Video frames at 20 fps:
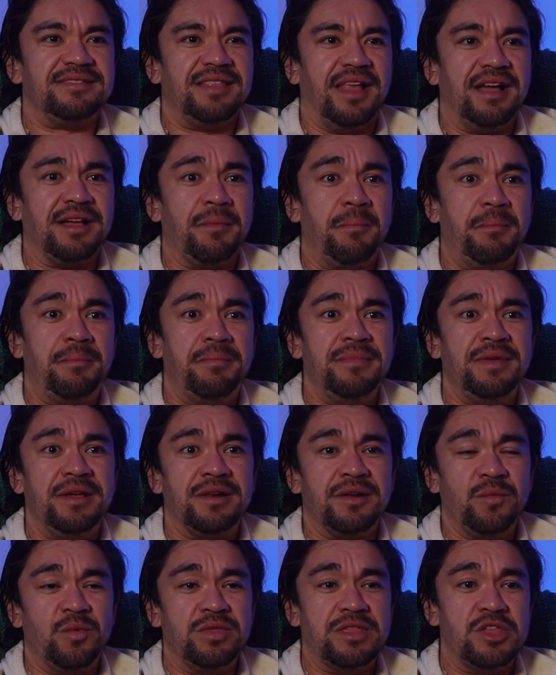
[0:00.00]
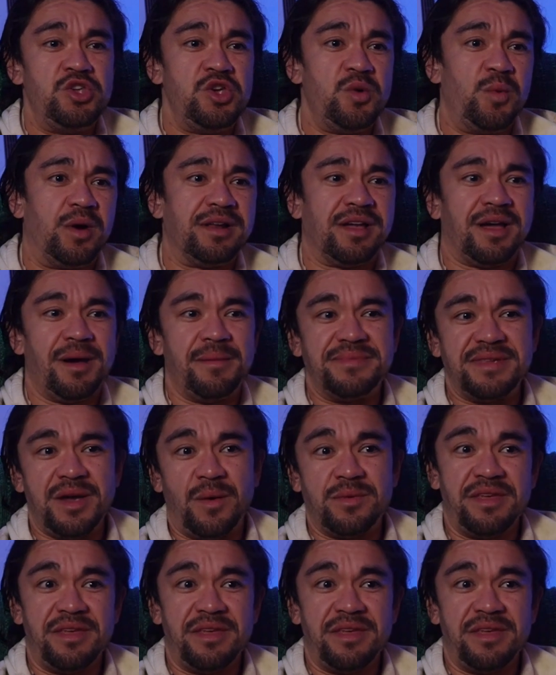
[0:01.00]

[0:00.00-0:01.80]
like, when the new one comes out,